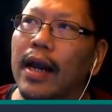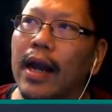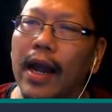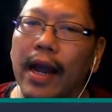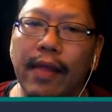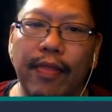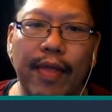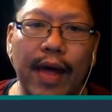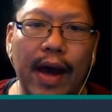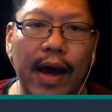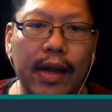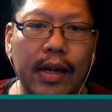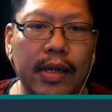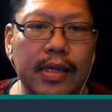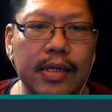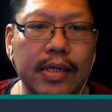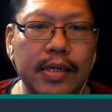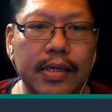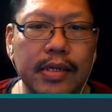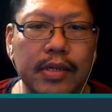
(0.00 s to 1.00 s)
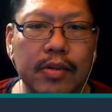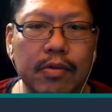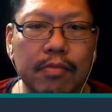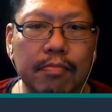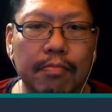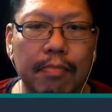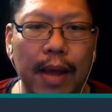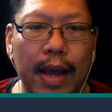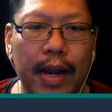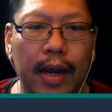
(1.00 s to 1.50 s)
and that is his new
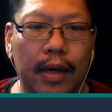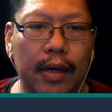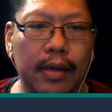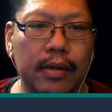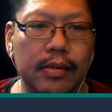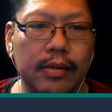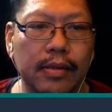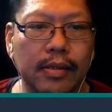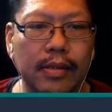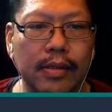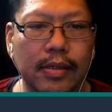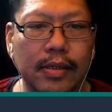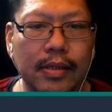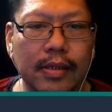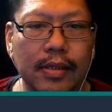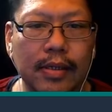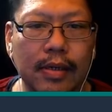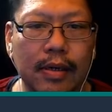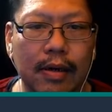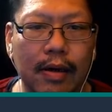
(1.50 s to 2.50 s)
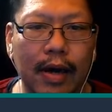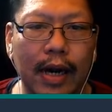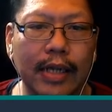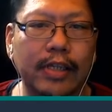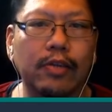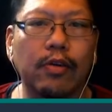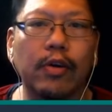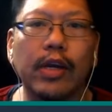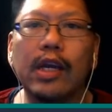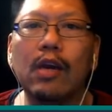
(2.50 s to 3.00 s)
beta. All right,
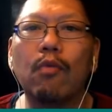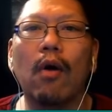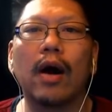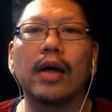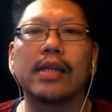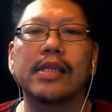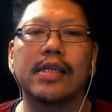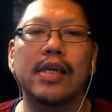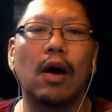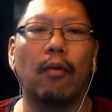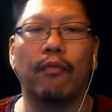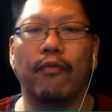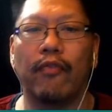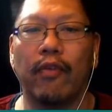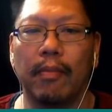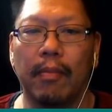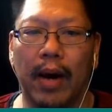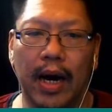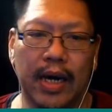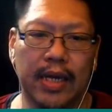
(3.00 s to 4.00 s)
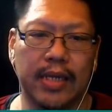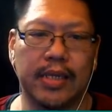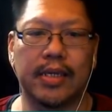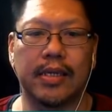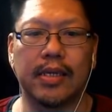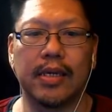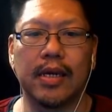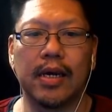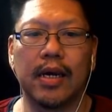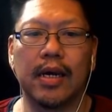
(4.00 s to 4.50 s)
so he wants help from
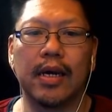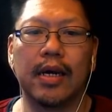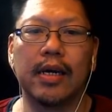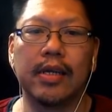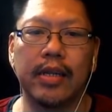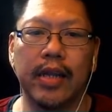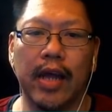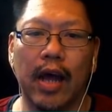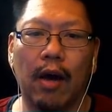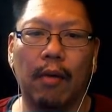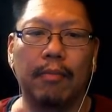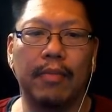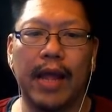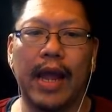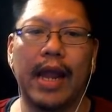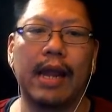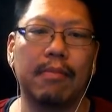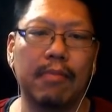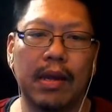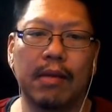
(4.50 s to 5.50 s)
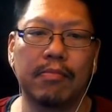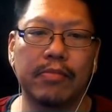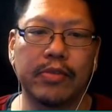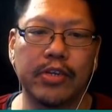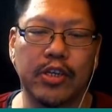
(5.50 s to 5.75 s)
us to help name him.